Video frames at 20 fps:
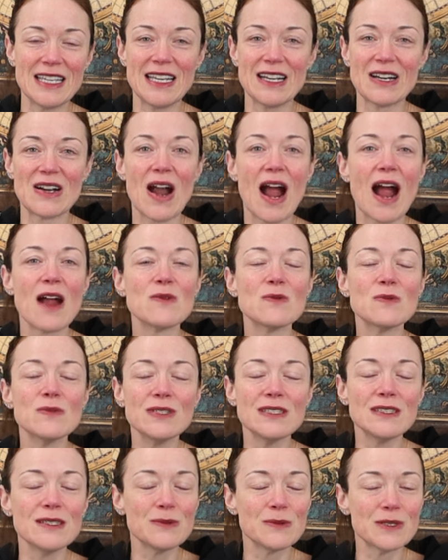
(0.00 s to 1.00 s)
here. I
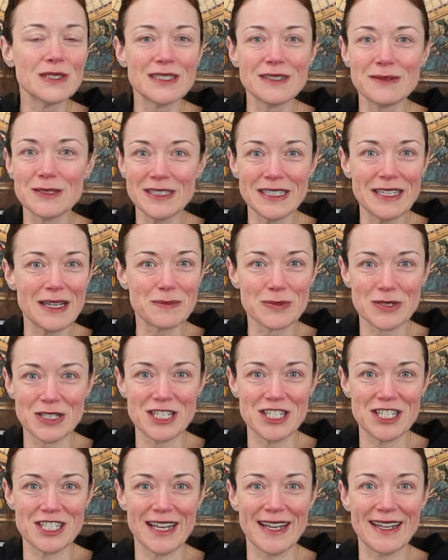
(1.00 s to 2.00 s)
really, really
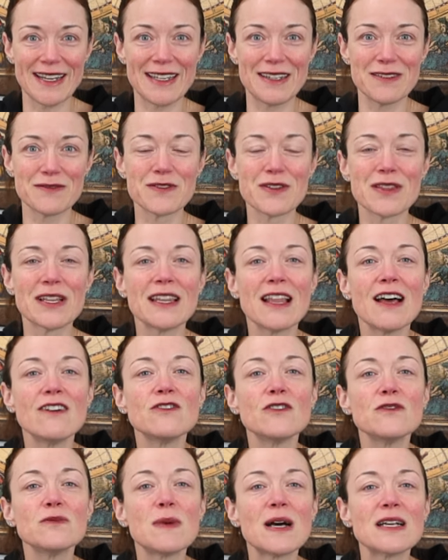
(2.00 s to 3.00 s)
appreciate it. For the
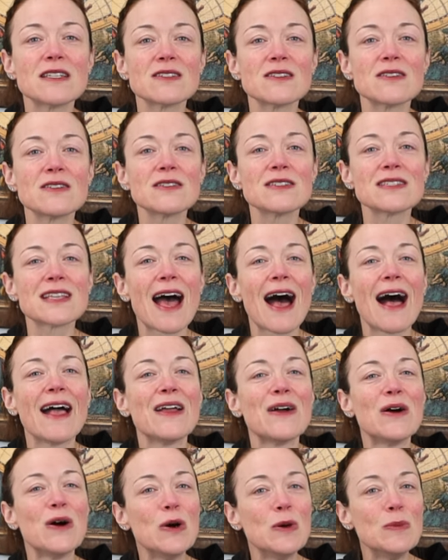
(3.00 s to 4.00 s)
love of puzzles,
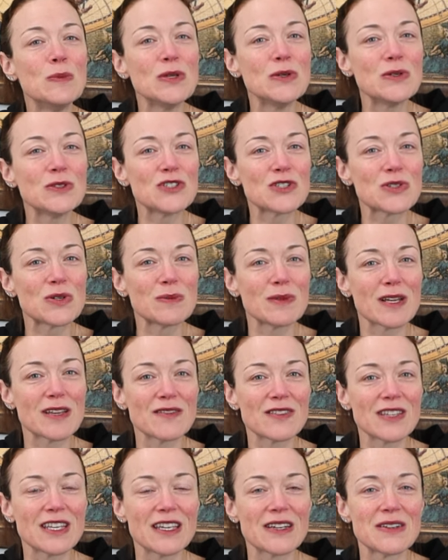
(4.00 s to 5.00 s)
I hope you enjoy my
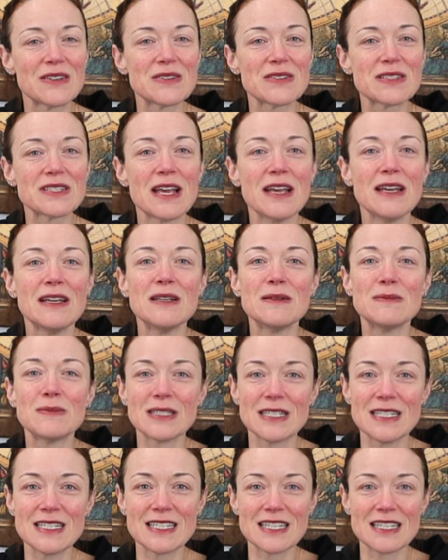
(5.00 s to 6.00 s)
videos.
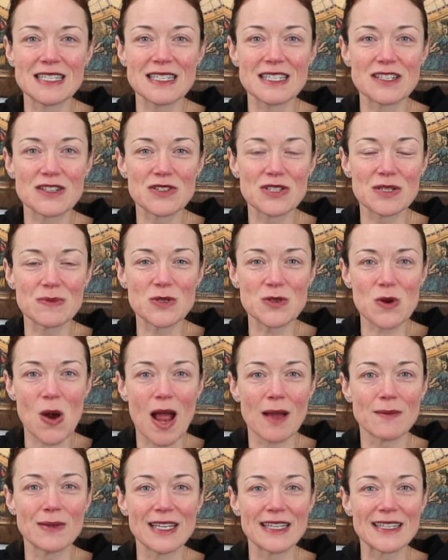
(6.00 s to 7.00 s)
Please consider
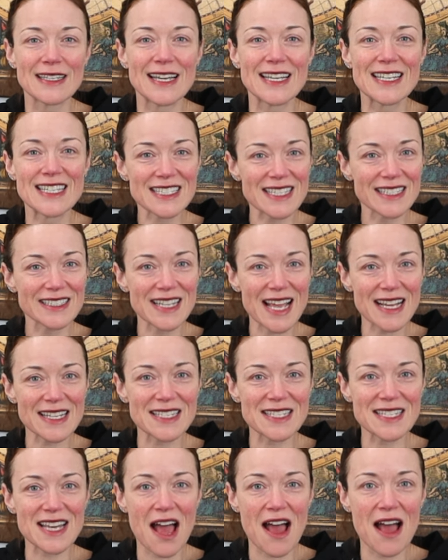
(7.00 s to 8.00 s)
subscribing, and until
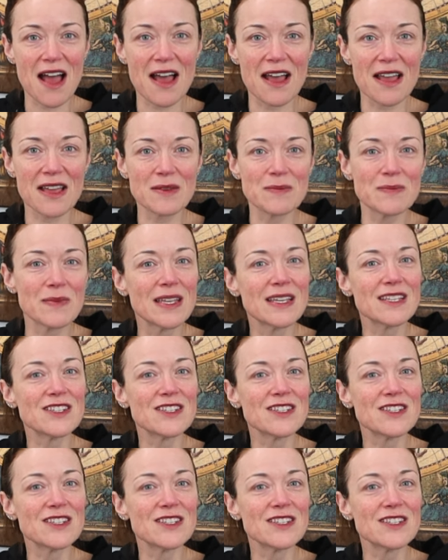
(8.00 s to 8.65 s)
next time,